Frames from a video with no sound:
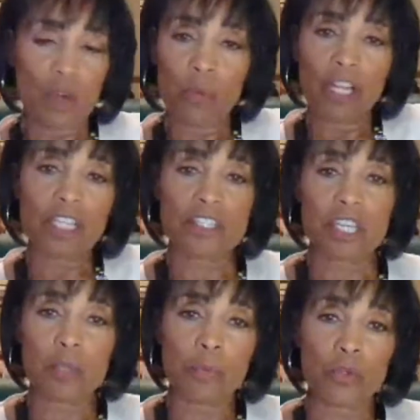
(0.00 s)
And one
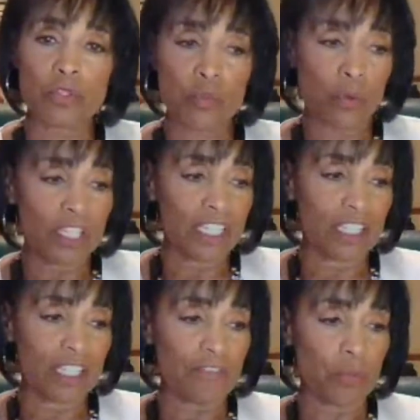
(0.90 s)
is Hebrews
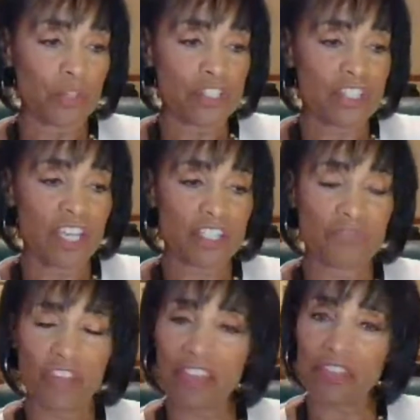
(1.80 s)
1:11, which
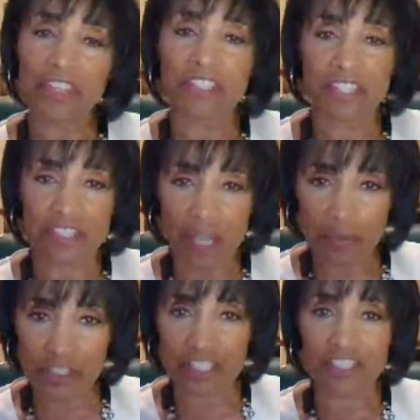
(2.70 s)
says, faith is a
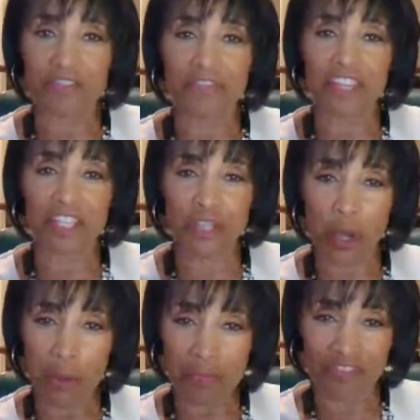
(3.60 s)
substance of
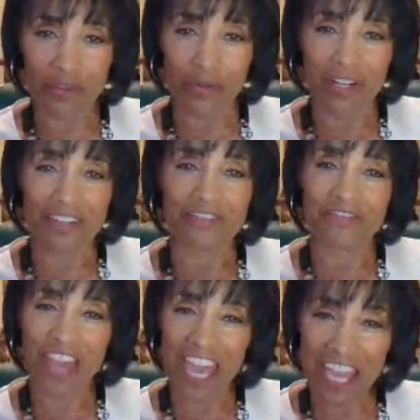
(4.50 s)
things hoped for.
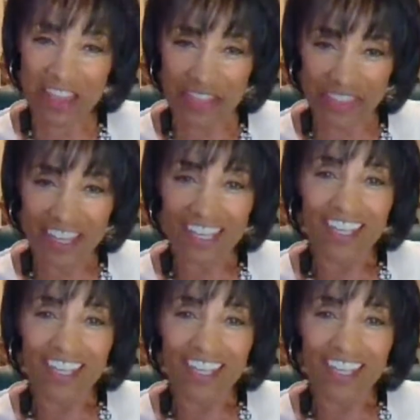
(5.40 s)
Faith